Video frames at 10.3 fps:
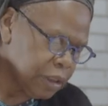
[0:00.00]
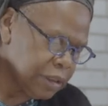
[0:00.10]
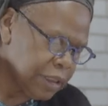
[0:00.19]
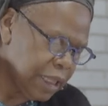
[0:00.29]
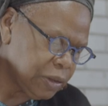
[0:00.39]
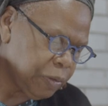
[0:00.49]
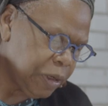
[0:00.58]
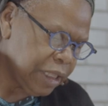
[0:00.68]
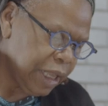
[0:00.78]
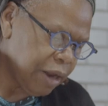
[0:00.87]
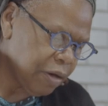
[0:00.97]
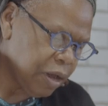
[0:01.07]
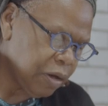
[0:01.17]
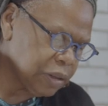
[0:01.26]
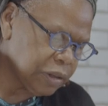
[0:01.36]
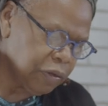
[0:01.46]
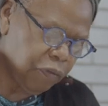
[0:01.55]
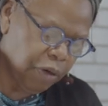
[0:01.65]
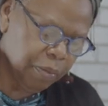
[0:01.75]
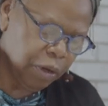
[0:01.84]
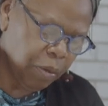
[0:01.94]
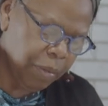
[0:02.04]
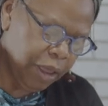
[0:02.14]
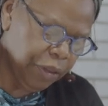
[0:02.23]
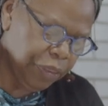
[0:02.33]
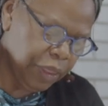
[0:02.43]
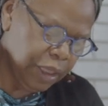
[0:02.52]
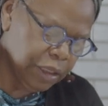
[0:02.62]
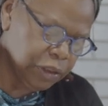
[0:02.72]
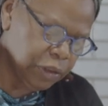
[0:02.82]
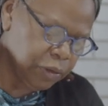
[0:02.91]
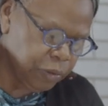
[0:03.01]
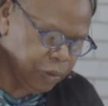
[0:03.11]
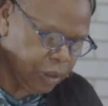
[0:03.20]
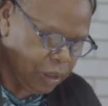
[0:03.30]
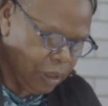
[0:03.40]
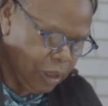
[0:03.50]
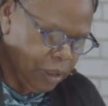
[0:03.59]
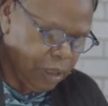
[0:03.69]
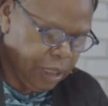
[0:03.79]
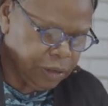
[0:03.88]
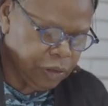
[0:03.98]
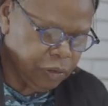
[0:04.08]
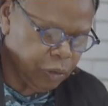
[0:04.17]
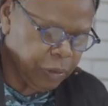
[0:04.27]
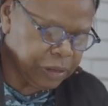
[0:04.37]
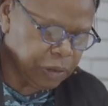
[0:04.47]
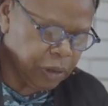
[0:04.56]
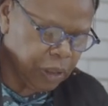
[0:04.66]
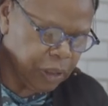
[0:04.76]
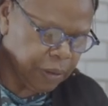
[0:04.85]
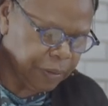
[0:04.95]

because that's where the air goes from your mouth into into the whistle.